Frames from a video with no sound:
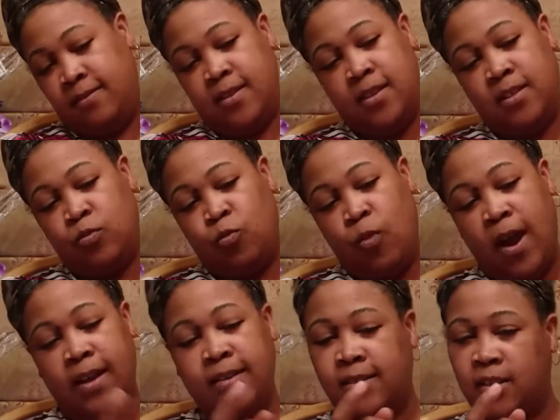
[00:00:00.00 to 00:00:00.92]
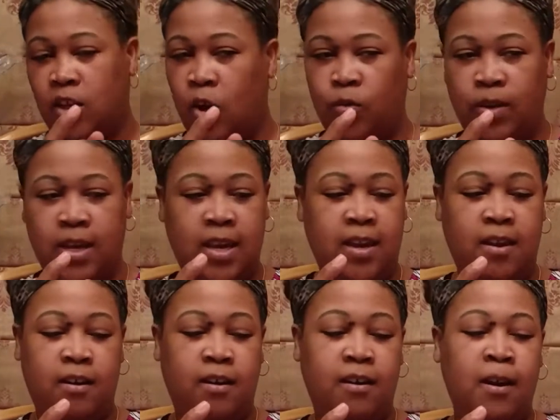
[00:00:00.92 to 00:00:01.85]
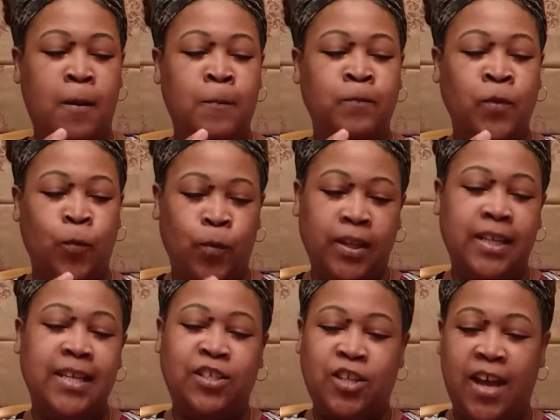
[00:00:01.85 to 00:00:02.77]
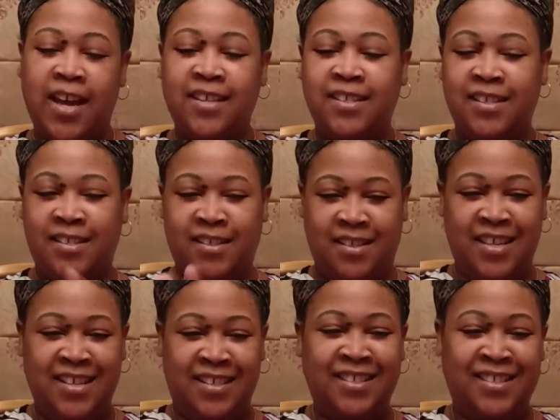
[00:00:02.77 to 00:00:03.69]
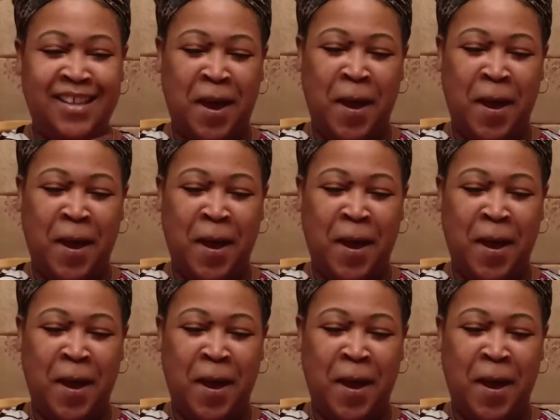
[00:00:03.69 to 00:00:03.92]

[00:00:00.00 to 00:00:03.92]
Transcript: This rhinestone here really jazzes this